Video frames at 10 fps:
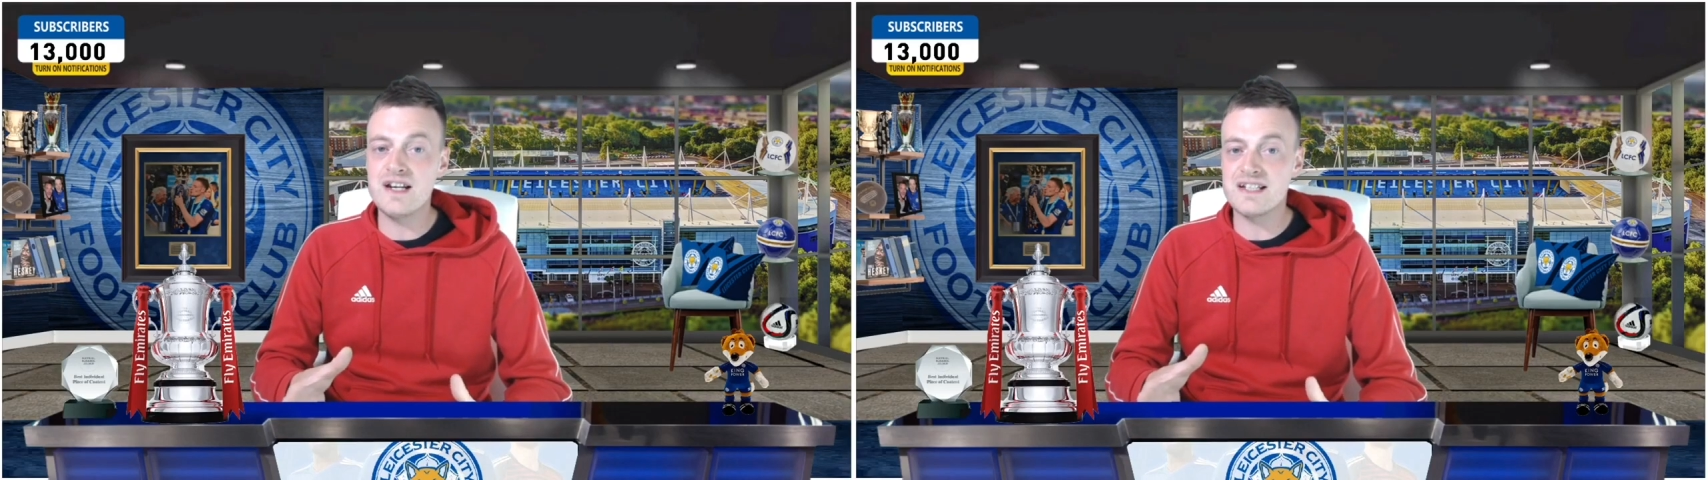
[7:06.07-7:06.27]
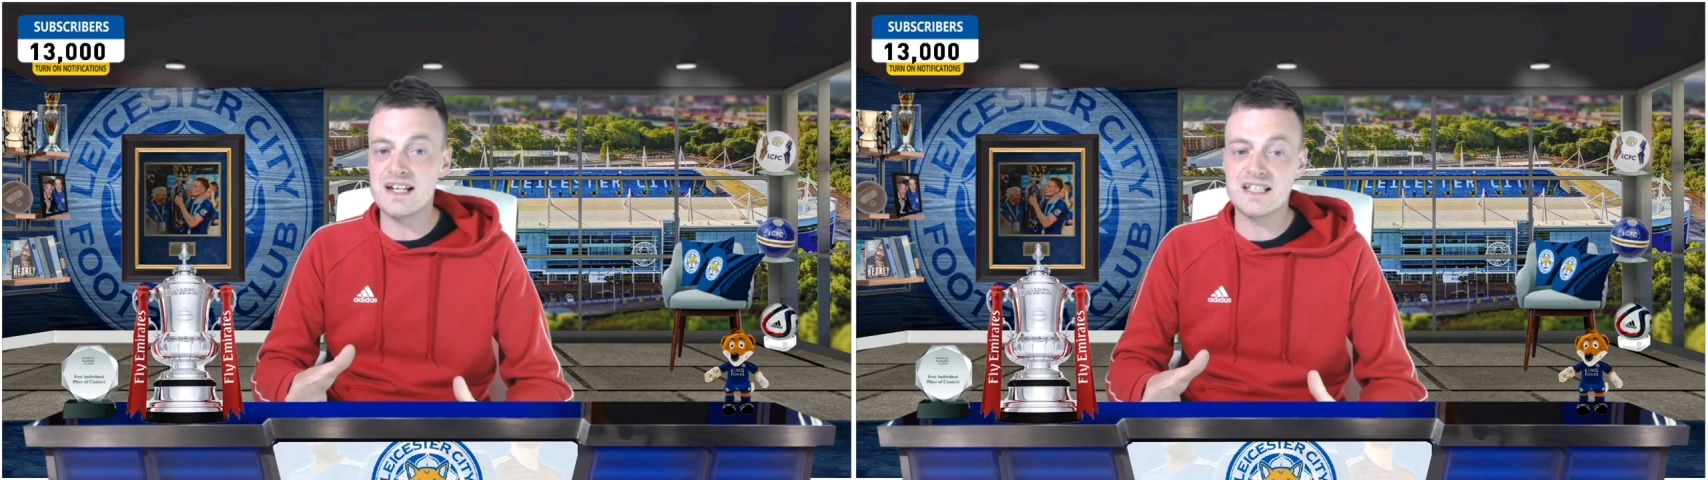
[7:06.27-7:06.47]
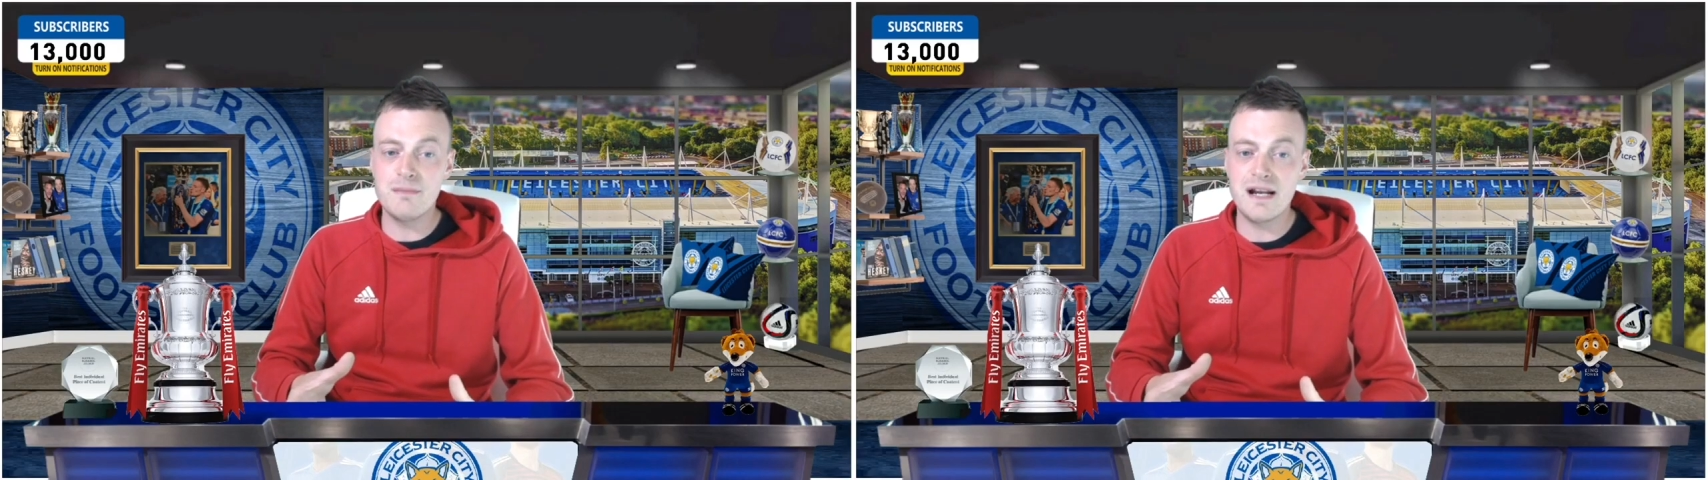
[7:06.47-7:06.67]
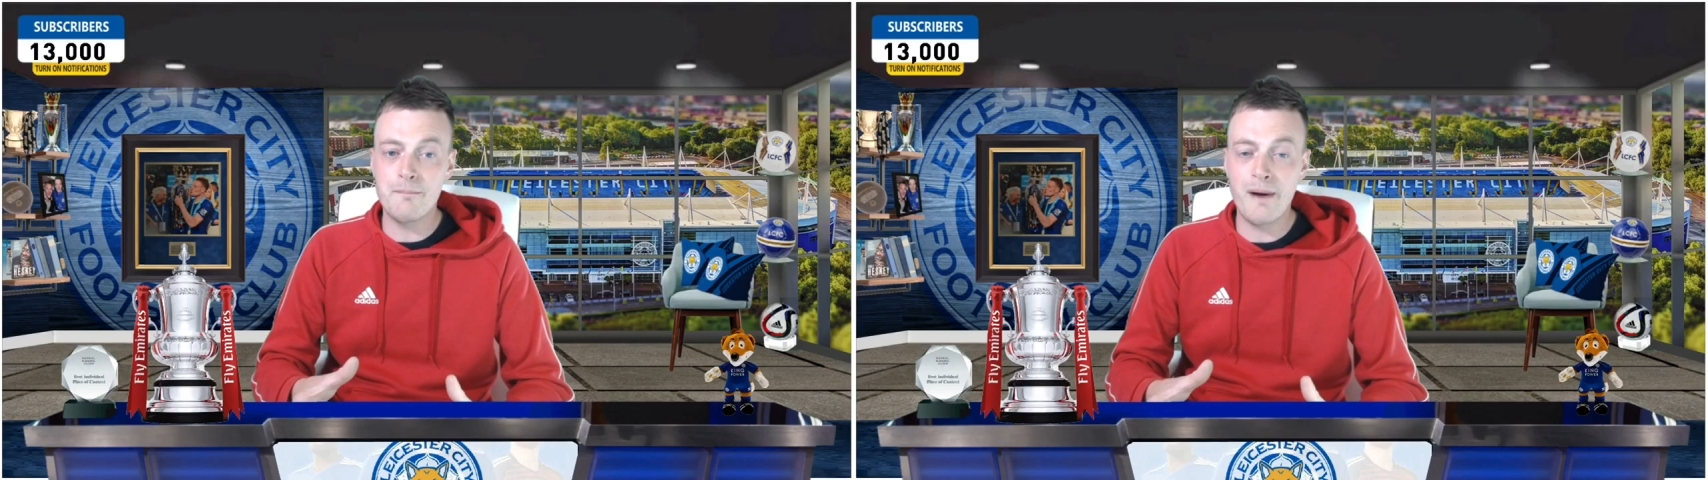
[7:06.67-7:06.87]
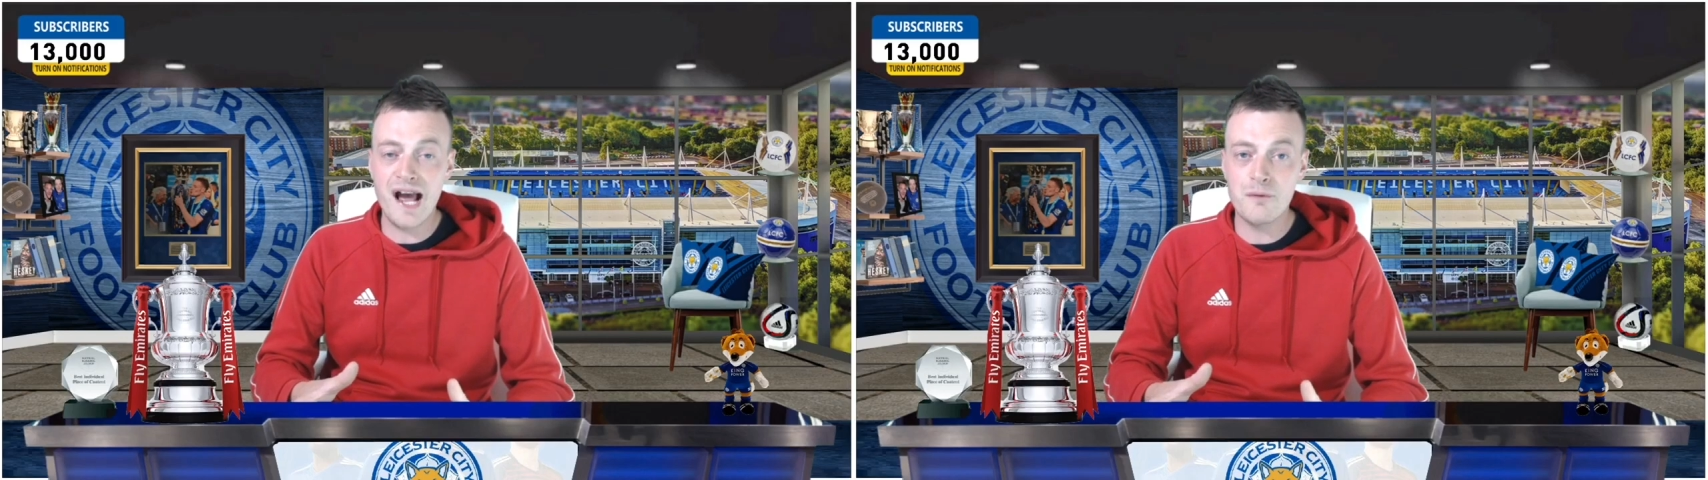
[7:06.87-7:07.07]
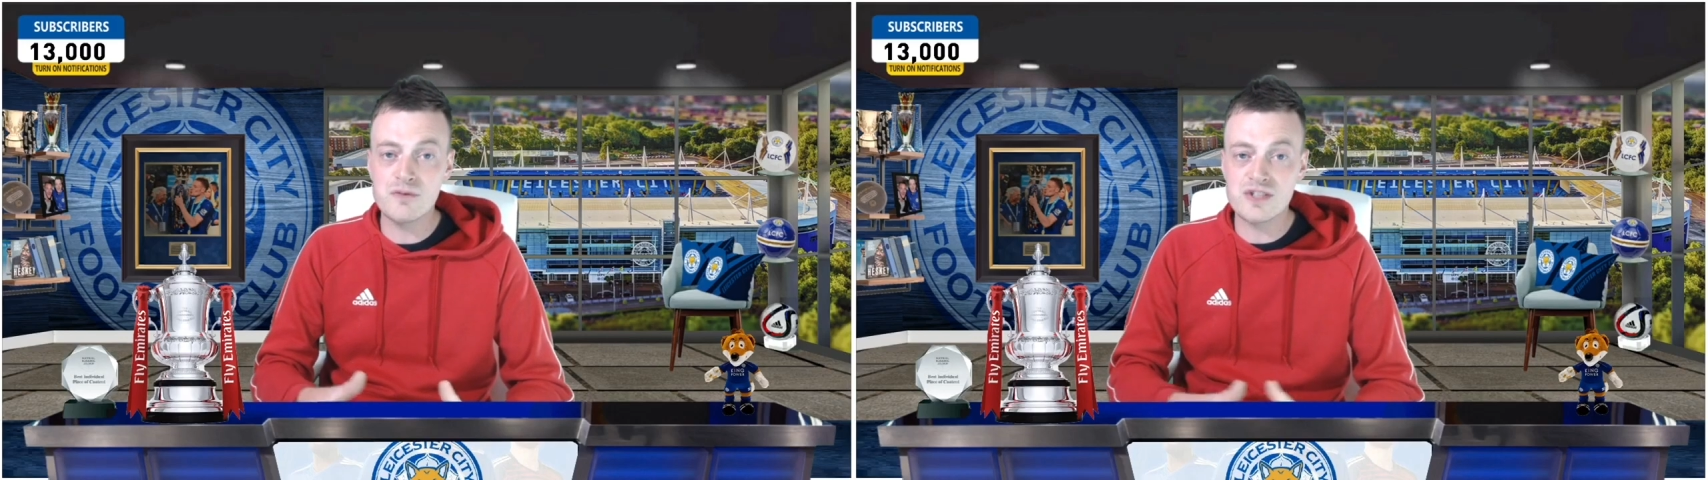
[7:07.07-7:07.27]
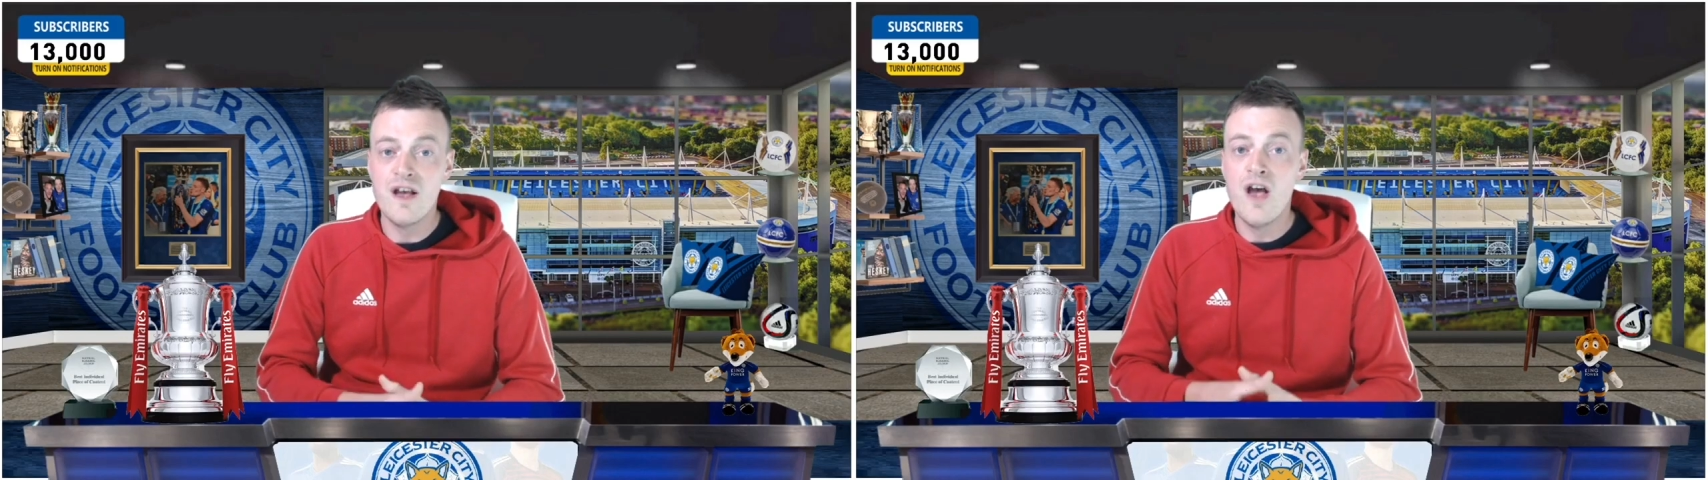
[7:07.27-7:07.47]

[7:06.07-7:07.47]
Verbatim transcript: sixty million pounds.